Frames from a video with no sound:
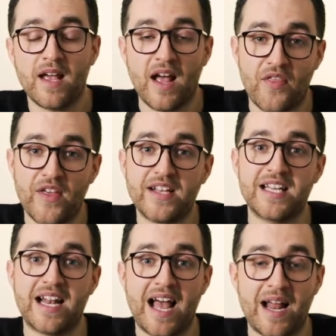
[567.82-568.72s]
And things
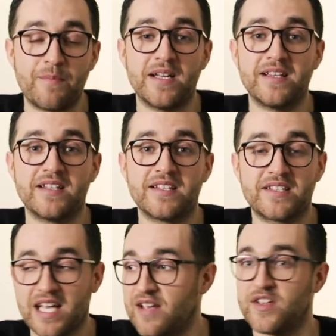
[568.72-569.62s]
that had been
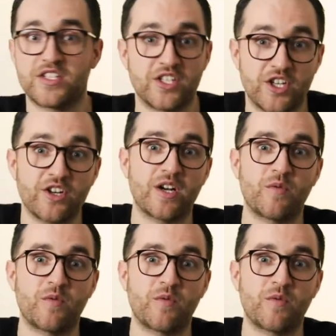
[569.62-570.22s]
safe and secure